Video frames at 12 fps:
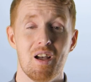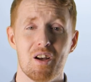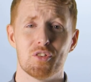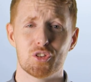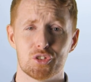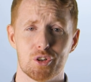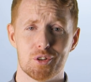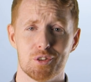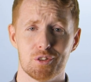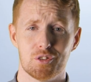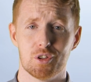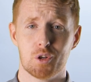For
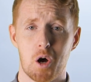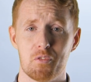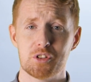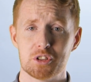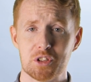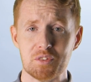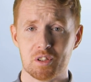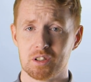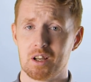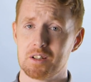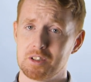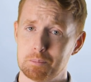starters, the coverage leaves a
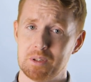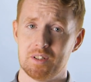lot to be